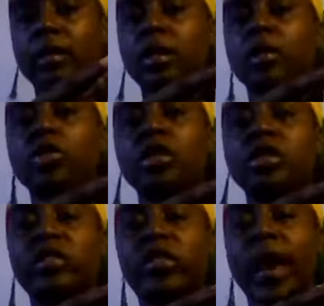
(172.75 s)
the
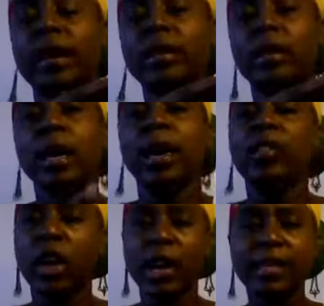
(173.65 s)
nutrition facts. If
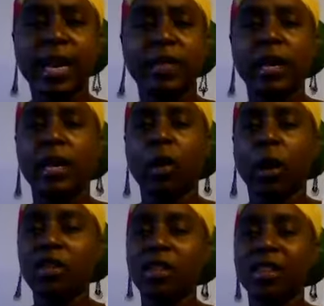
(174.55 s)
you guys have any
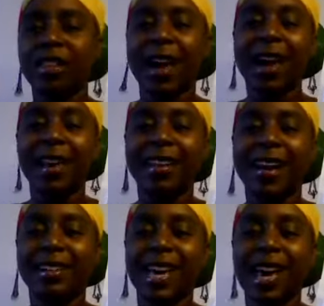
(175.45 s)
questions, hi,
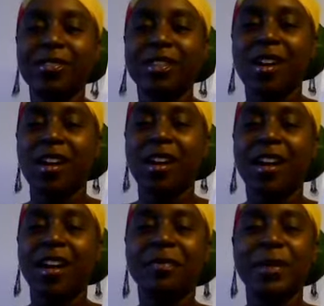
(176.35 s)
Dr.
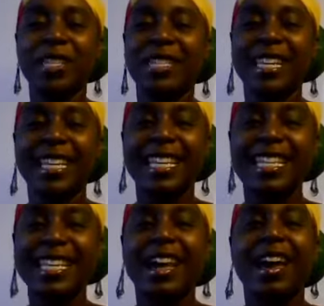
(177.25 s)
Afshar and Miss
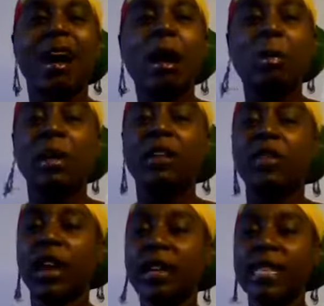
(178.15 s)
Dennis. If
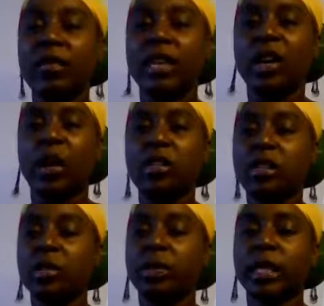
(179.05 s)
you guys have any
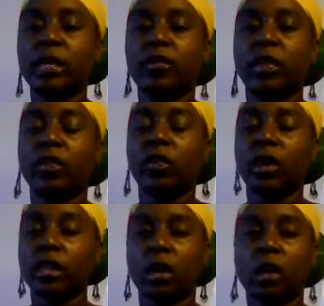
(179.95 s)
questions, please feel
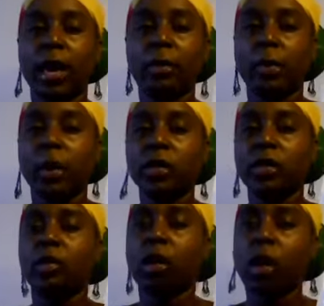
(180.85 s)
free to go ahead and post
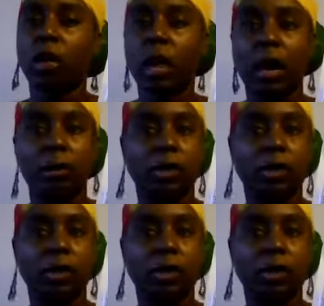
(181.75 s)
them while I'm